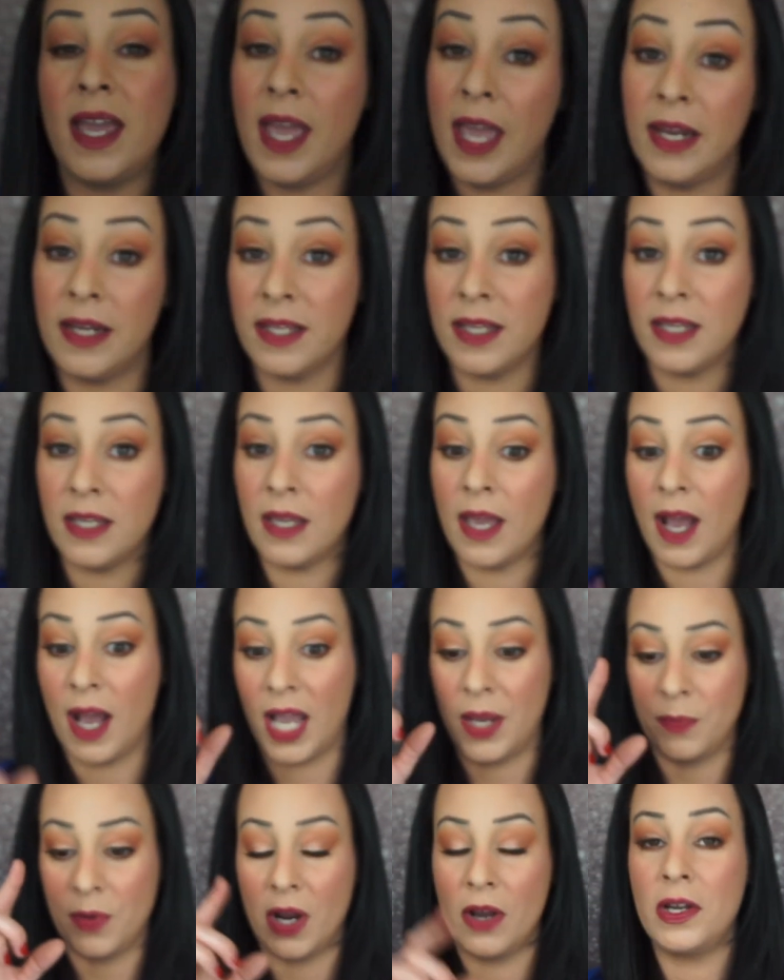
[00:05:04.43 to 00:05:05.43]
any
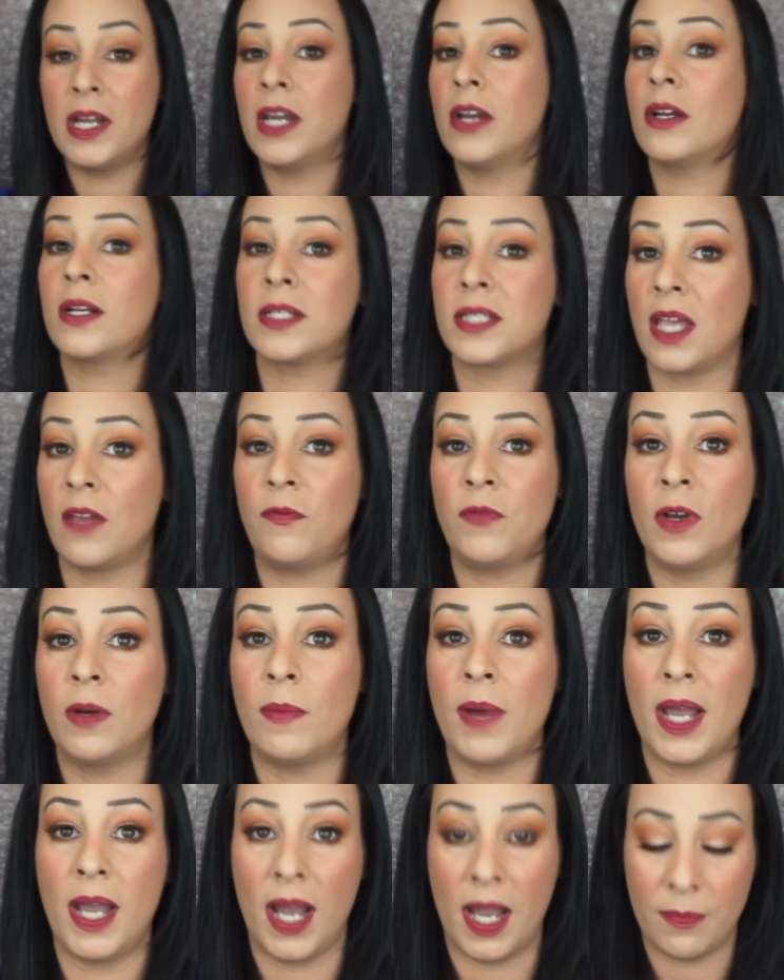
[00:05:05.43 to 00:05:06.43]
eyebrow hair, because I fill
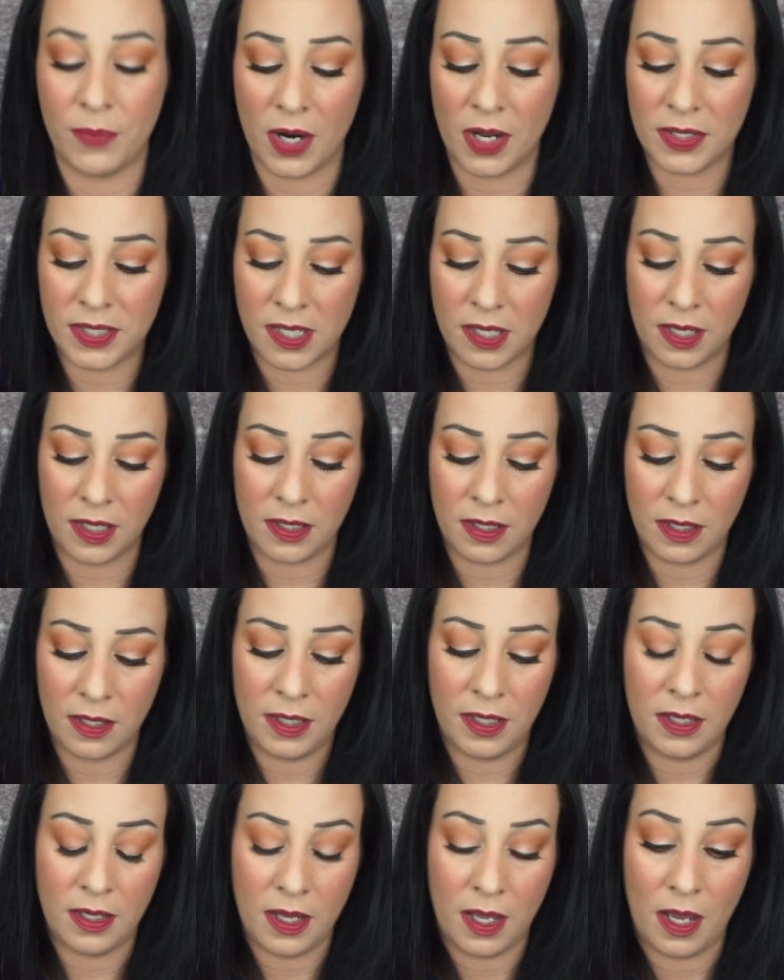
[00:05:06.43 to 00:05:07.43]
my eyebrows in,
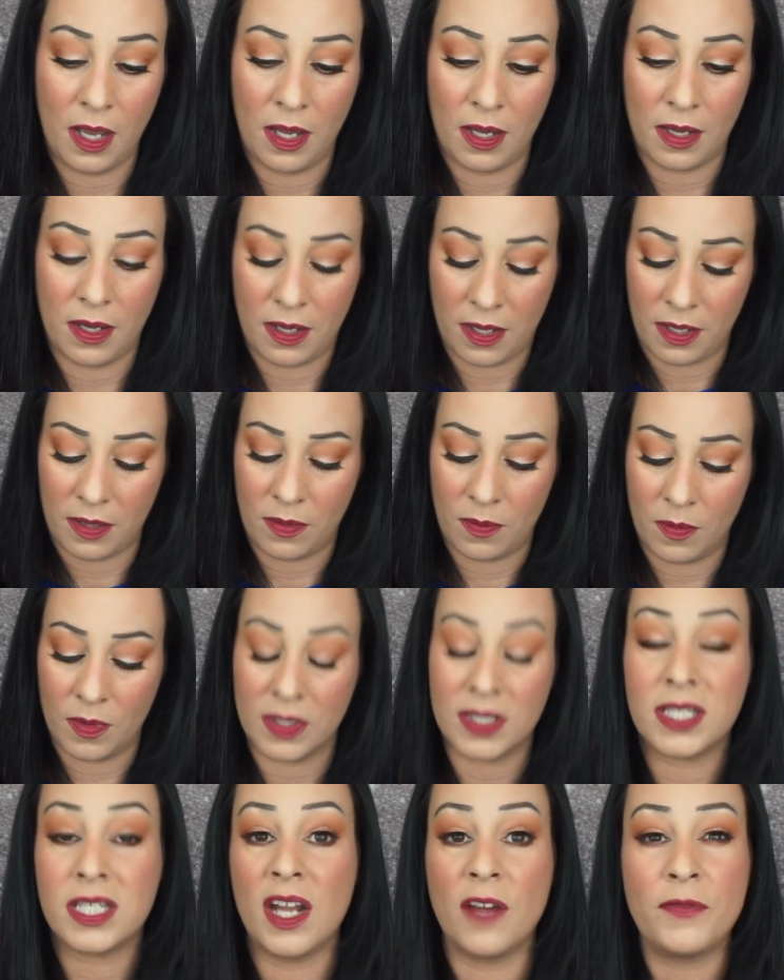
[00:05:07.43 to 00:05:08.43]

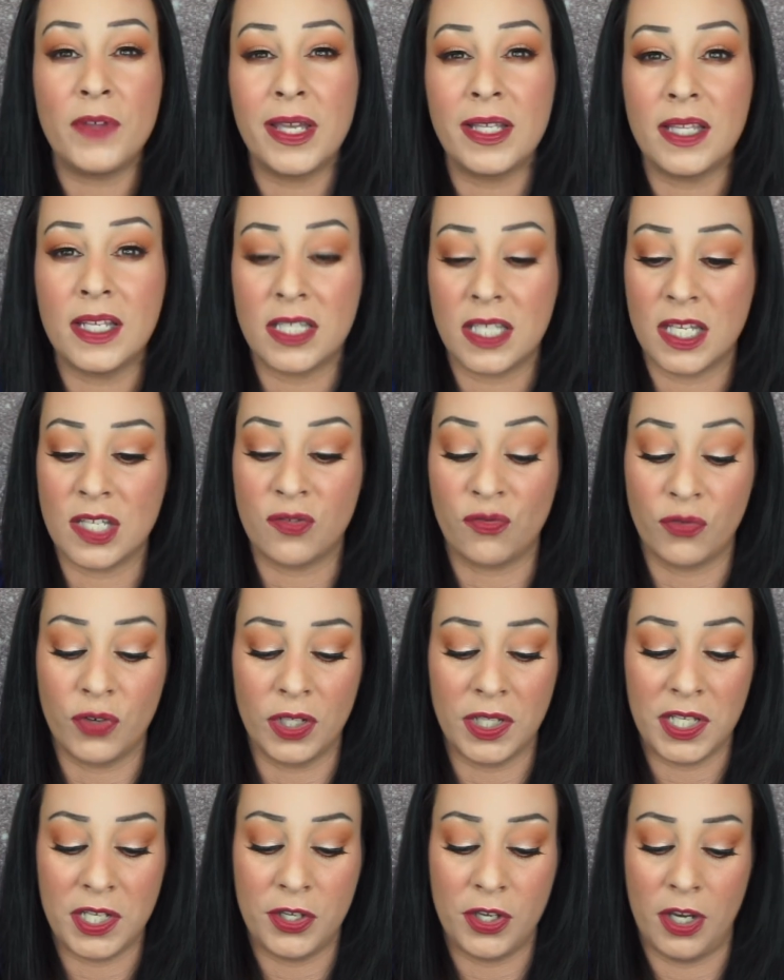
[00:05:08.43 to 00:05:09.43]
stuff like this is
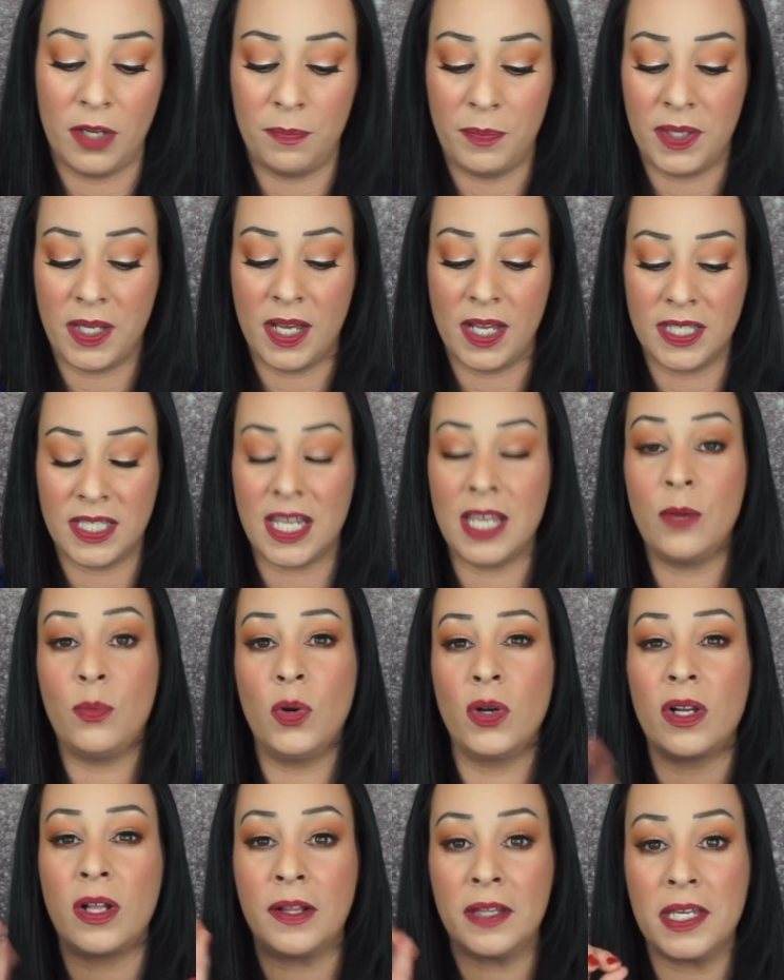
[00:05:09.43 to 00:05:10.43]
really good because it
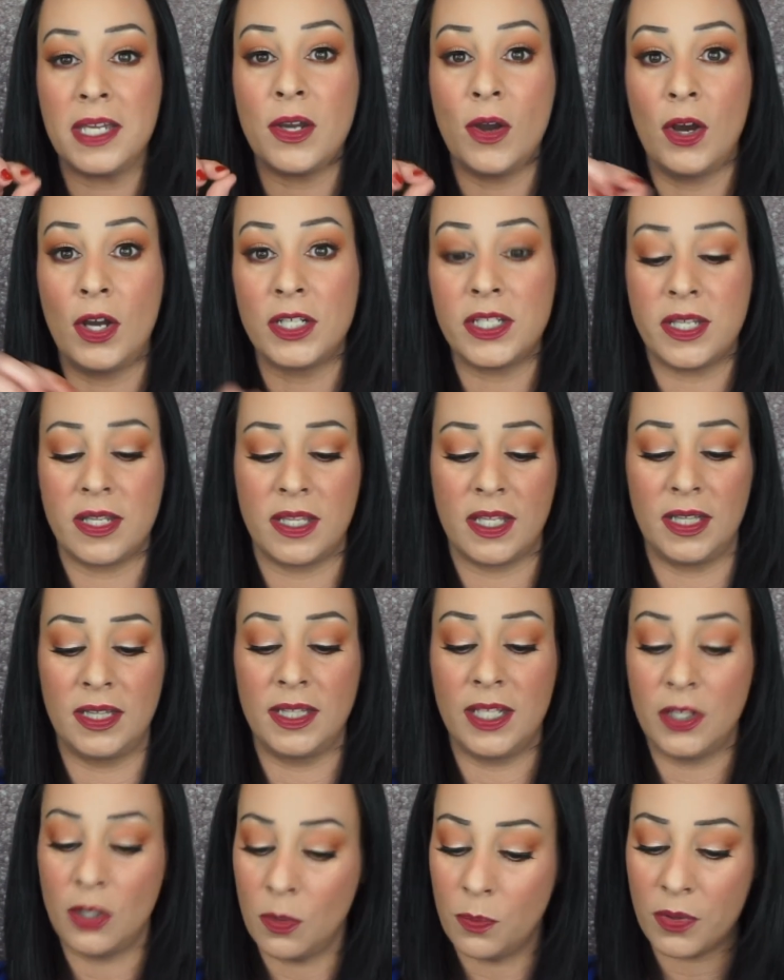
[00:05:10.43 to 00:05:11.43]
will cling on to the
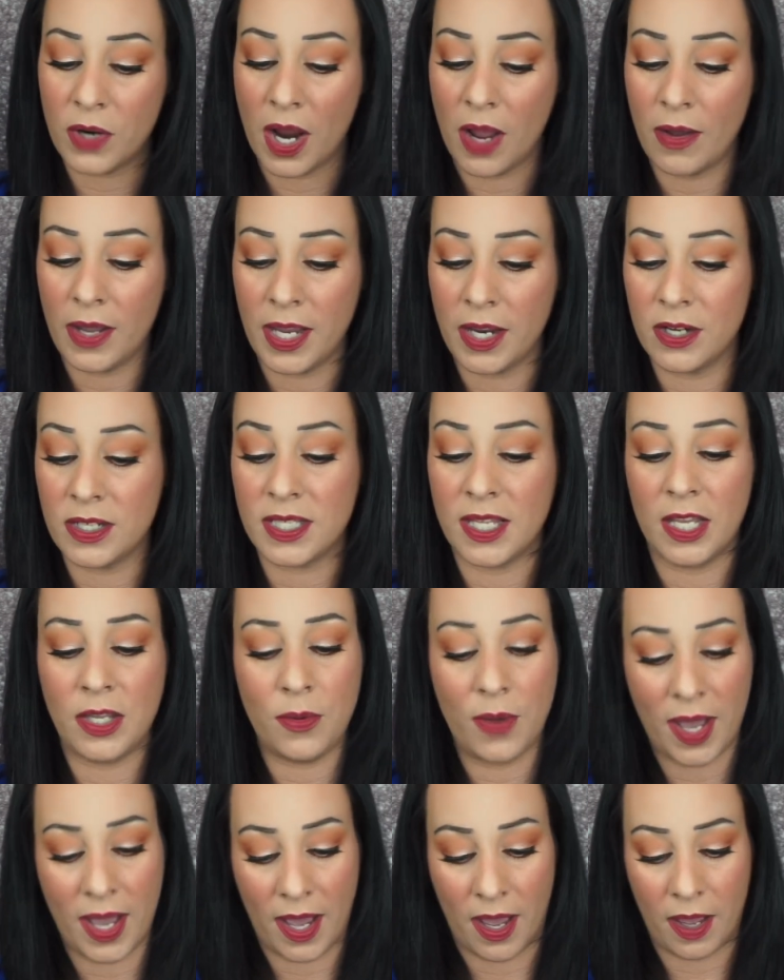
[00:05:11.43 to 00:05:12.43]
little brow hairs that
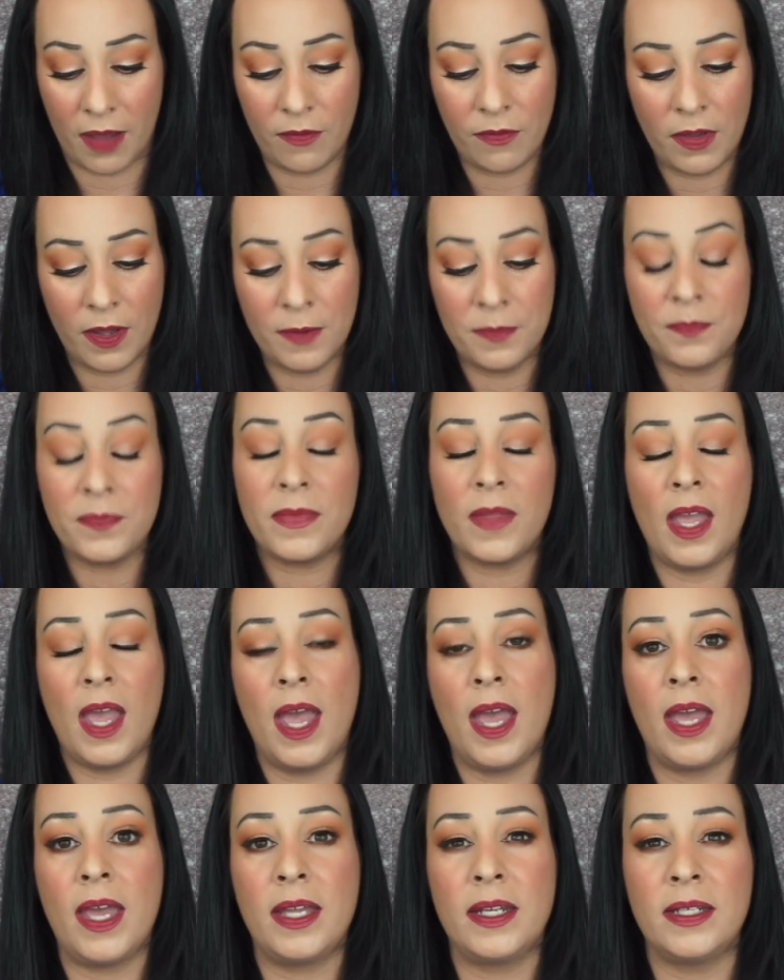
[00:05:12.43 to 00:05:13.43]
you have
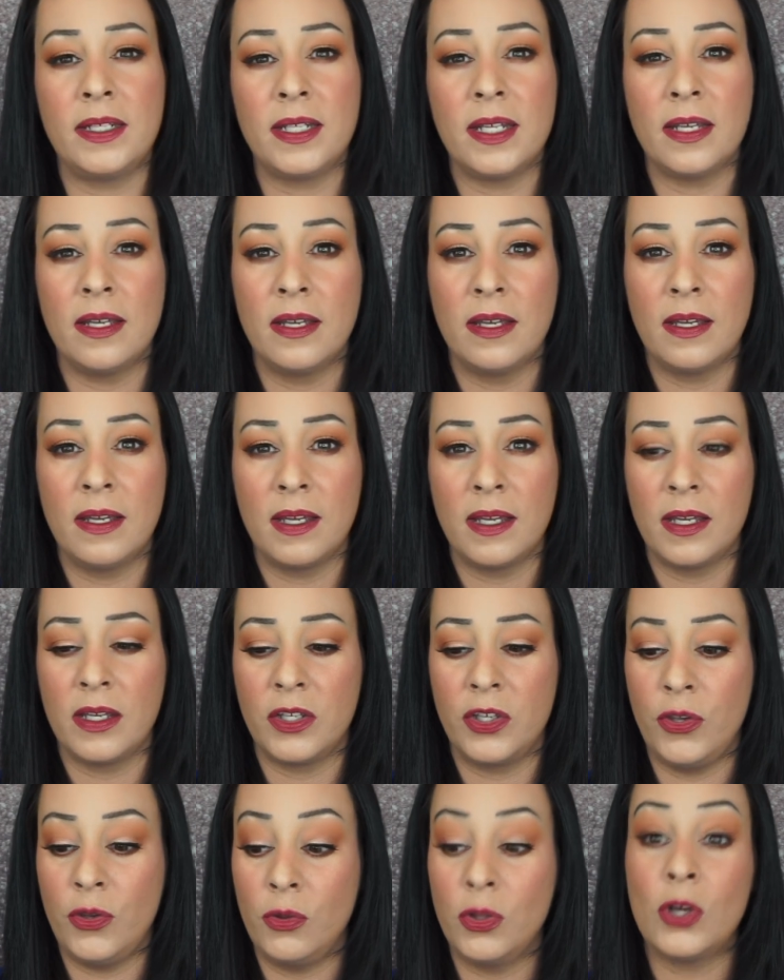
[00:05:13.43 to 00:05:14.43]
and
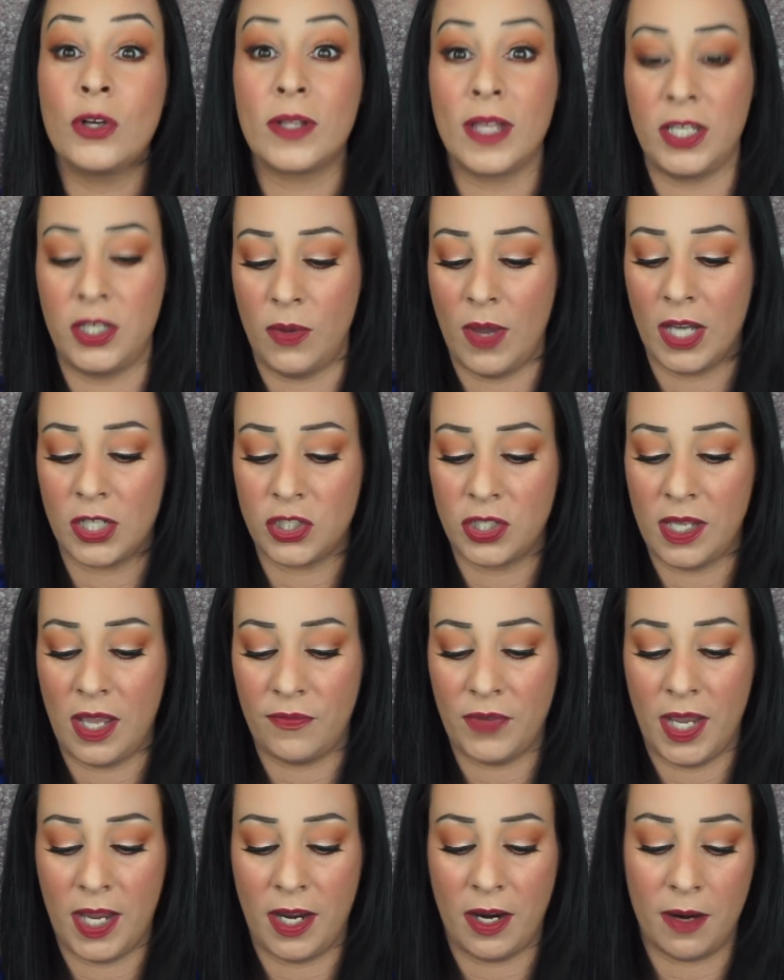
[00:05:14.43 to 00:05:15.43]
you look like you actually have
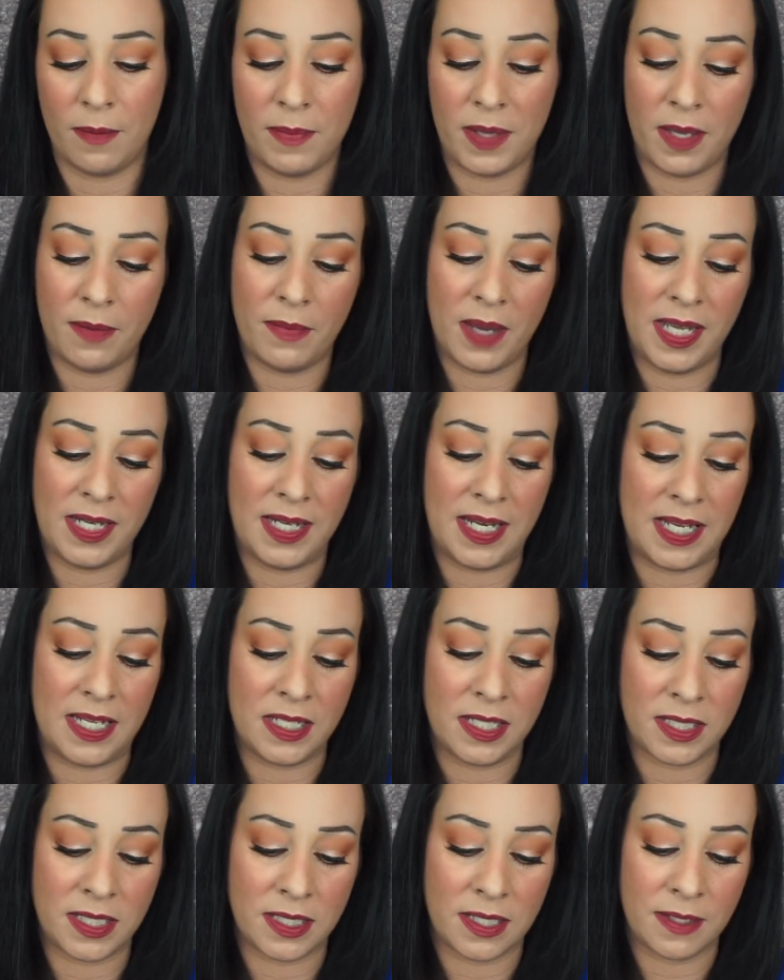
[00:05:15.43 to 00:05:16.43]
hair. Me and my
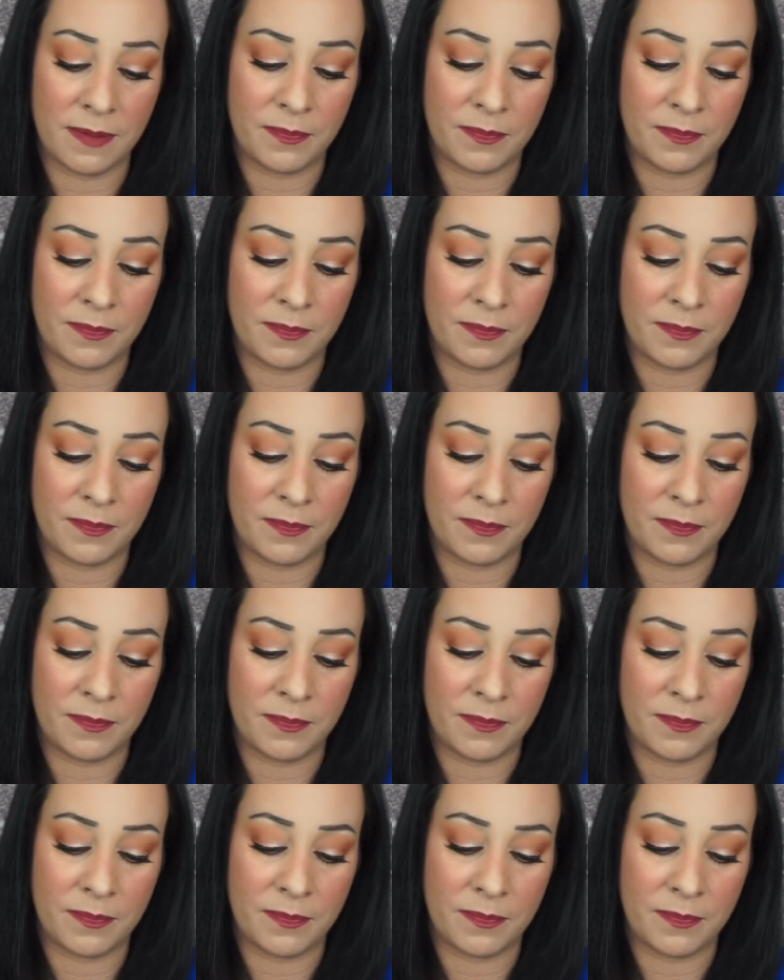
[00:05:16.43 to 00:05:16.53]
niece,